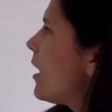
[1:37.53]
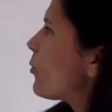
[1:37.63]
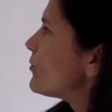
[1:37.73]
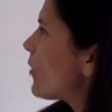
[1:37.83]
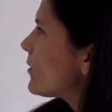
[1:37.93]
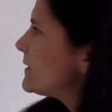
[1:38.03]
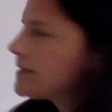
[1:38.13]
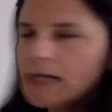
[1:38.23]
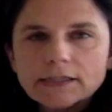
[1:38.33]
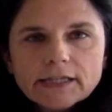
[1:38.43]
We've already
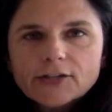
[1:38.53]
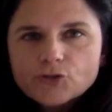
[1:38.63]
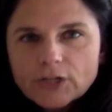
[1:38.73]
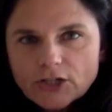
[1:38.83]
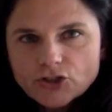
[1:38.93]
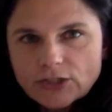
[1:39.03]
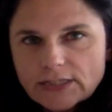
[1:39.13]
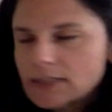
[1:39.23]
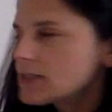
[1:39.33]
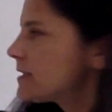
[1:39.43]
done the introduction
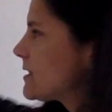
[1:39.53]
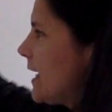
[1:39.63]
sentence,